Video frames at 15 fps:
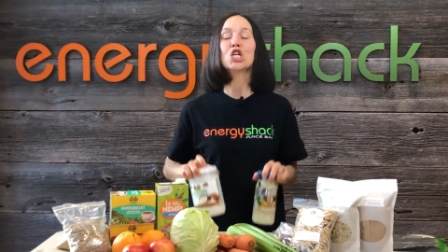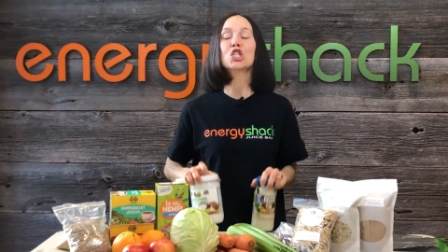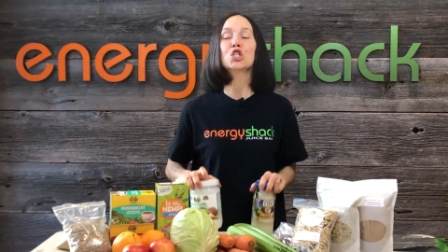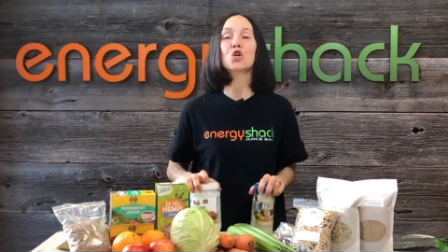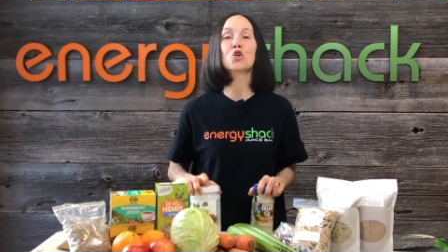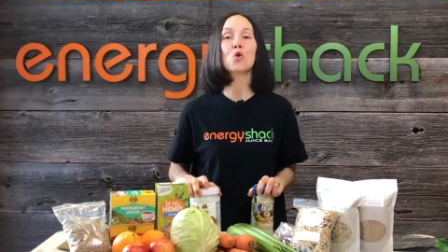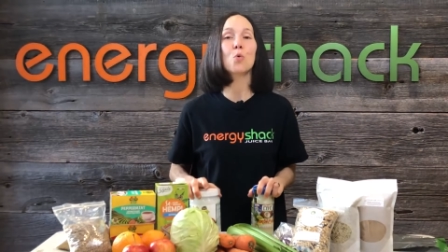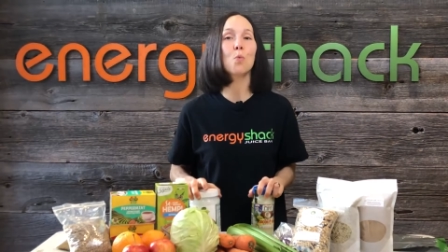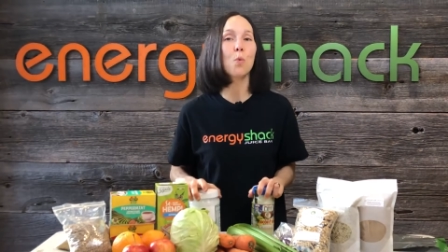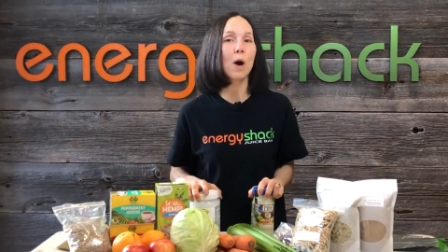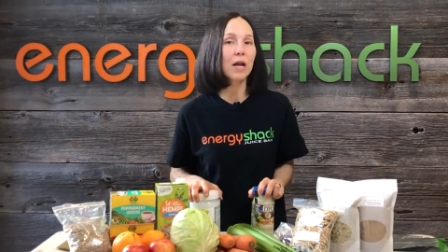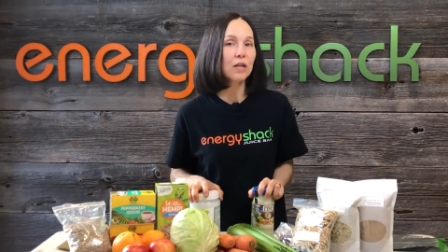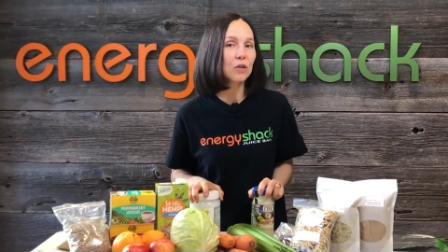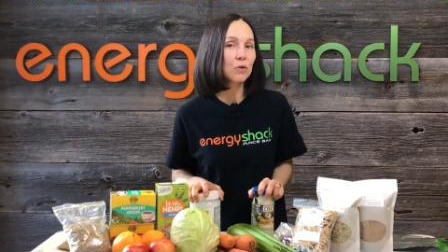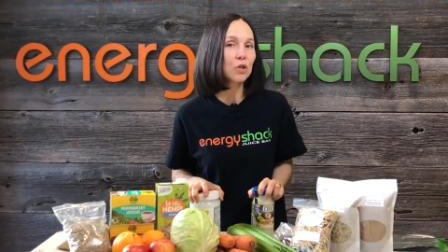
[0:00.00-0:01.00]
So you'll
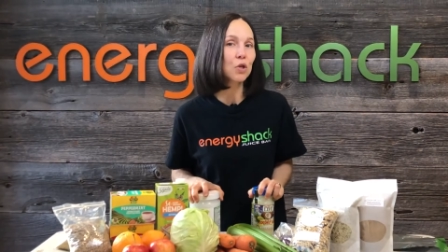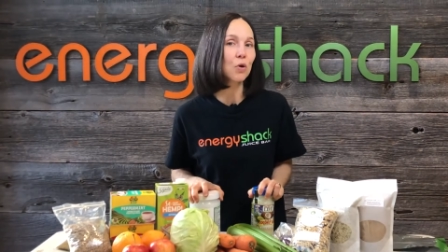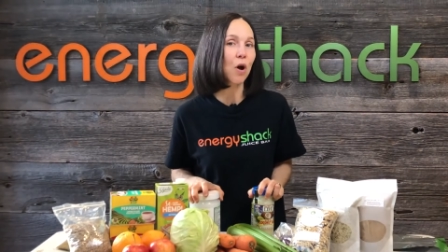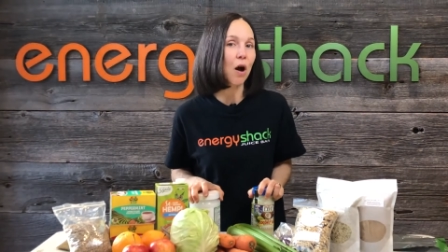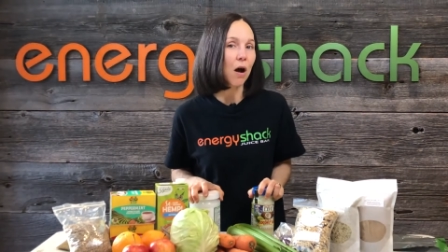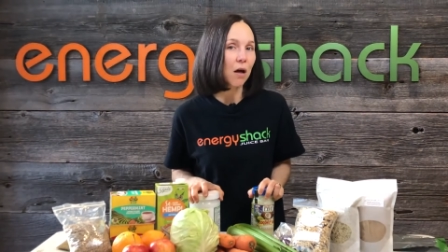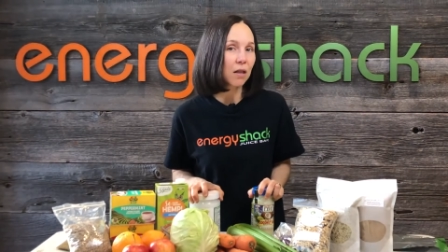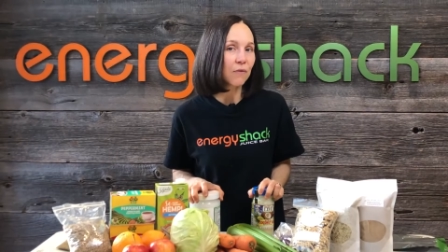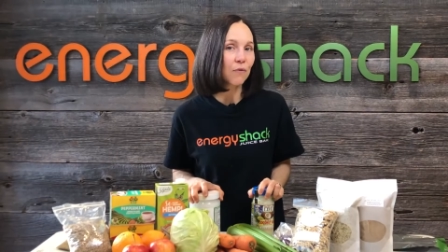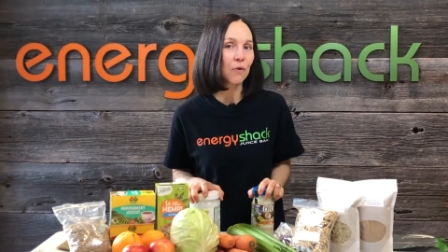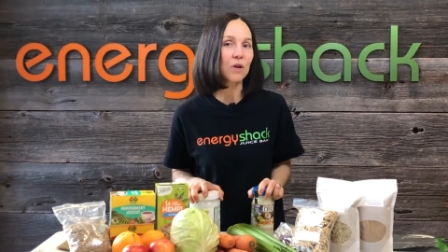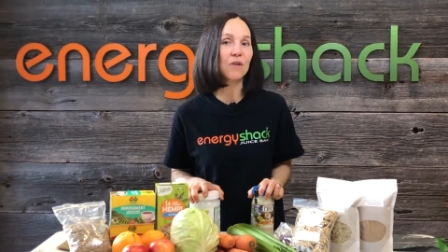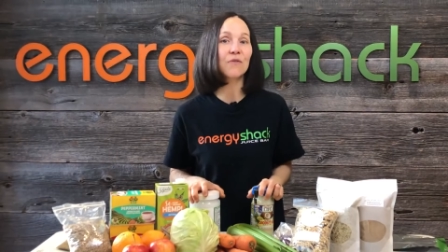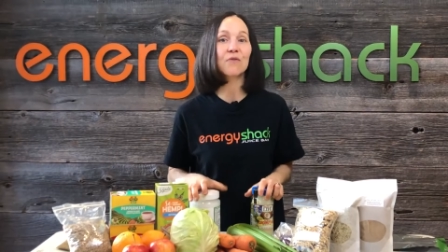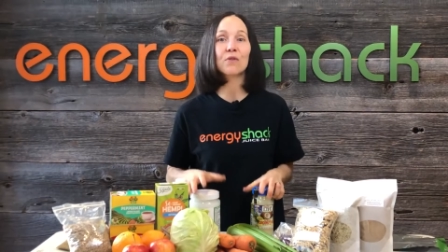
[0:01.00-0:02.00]
want to use your olive
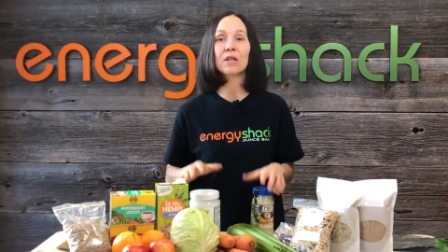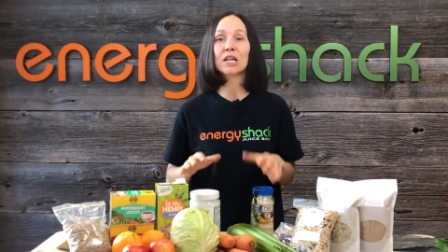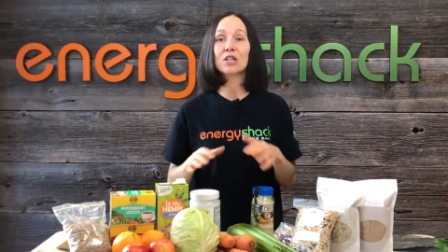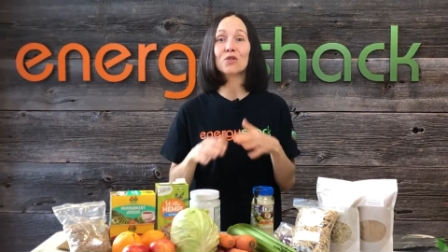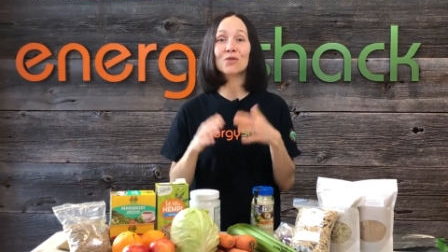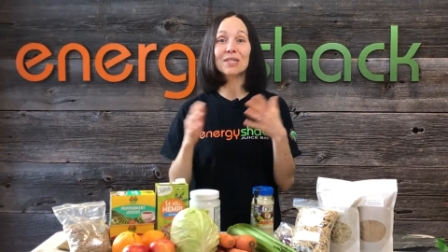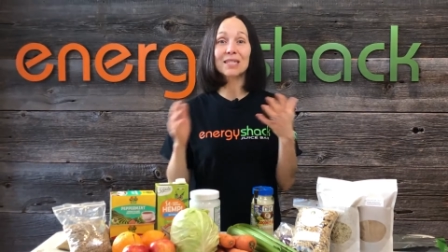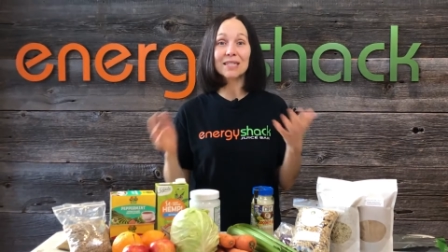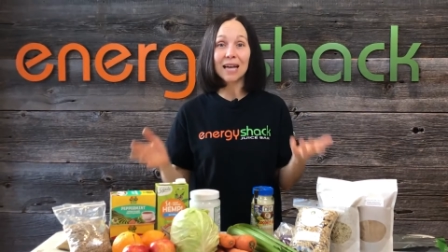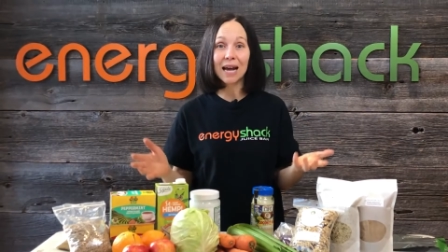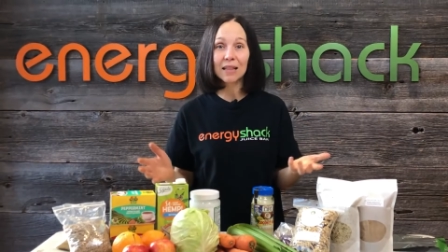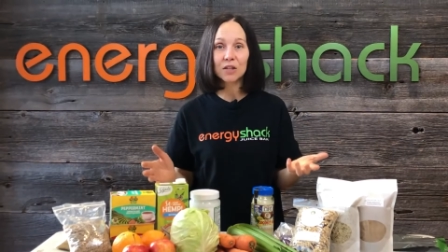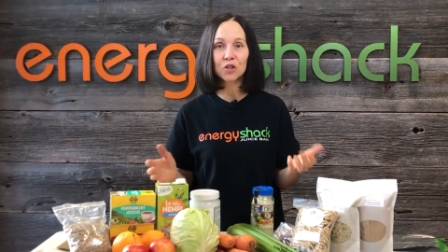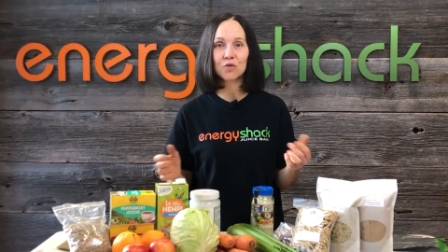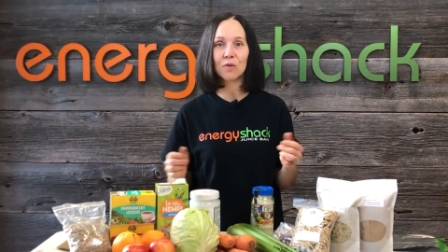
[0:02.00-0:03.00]
oil for like your
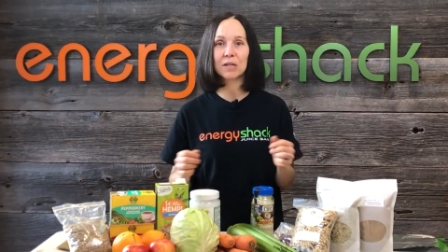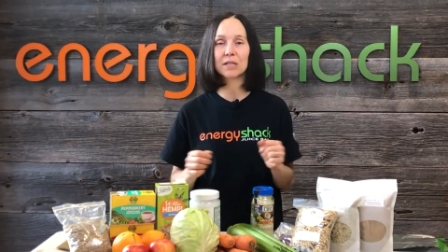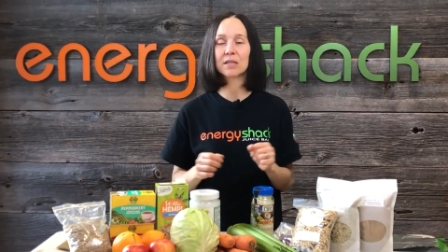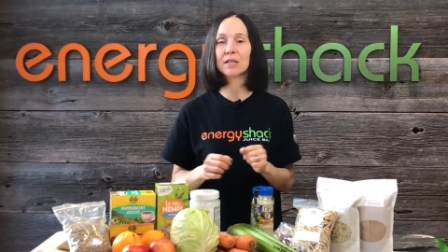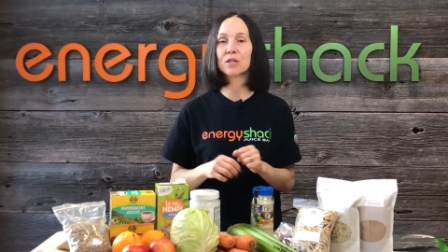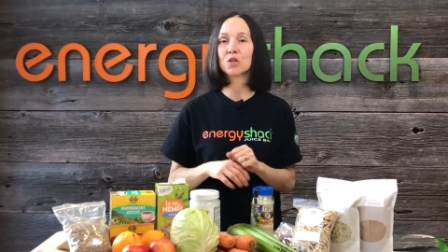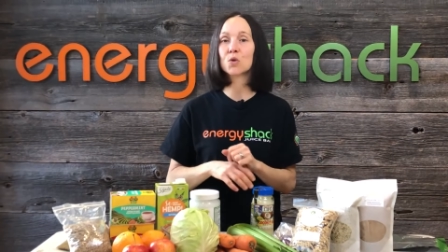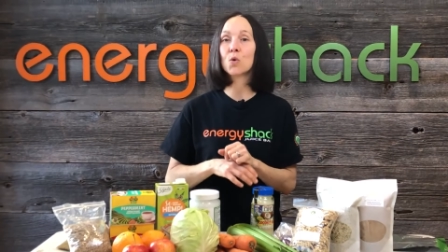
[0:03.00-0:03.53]
salad dressings,